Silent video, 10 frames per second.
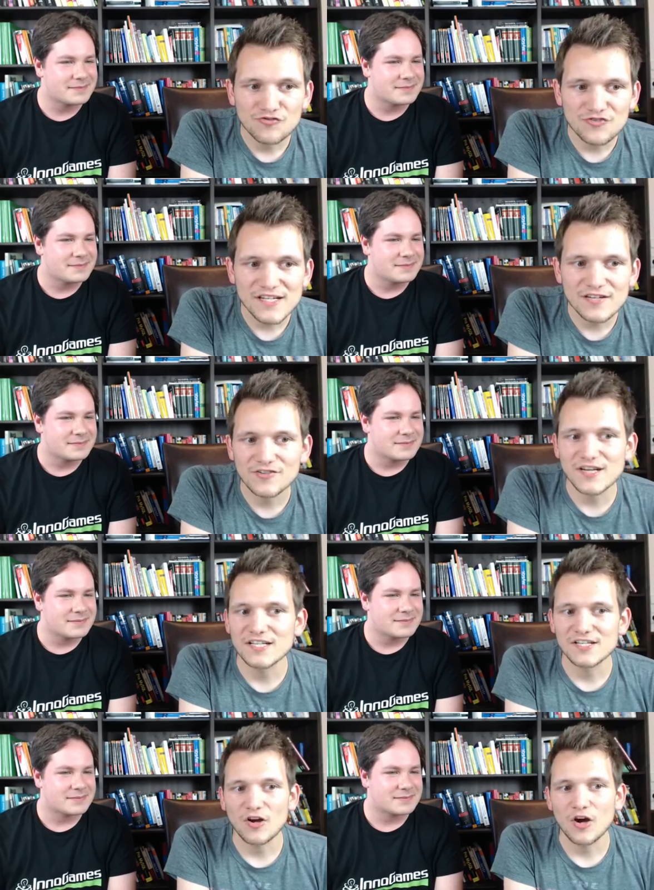
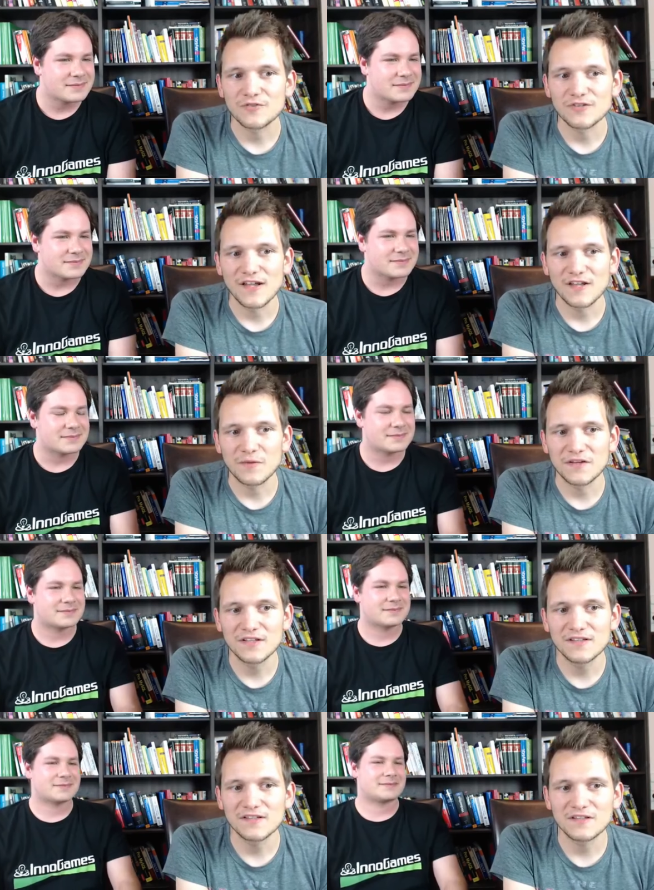Speaker 1: rearranging option as my
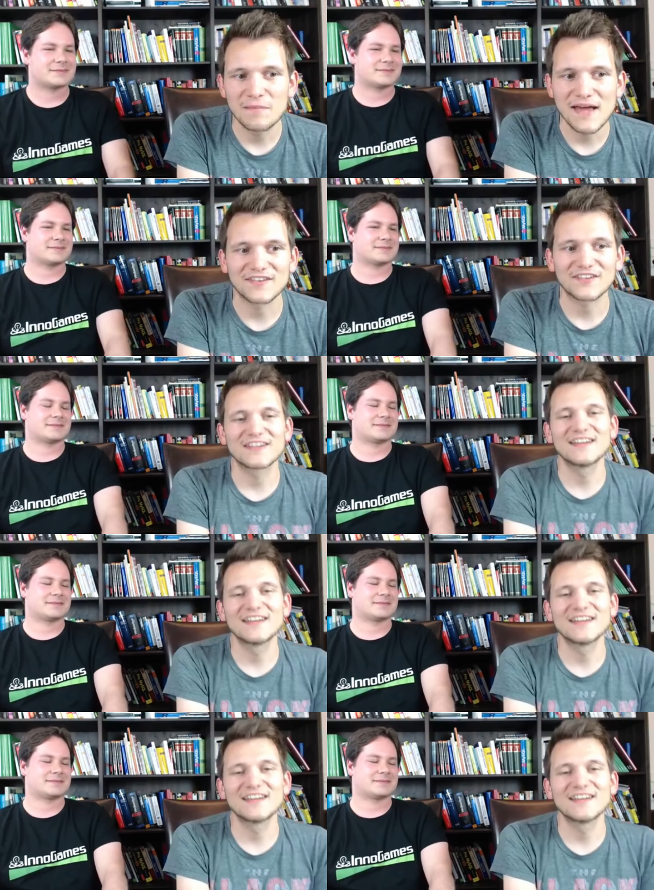city is a mess?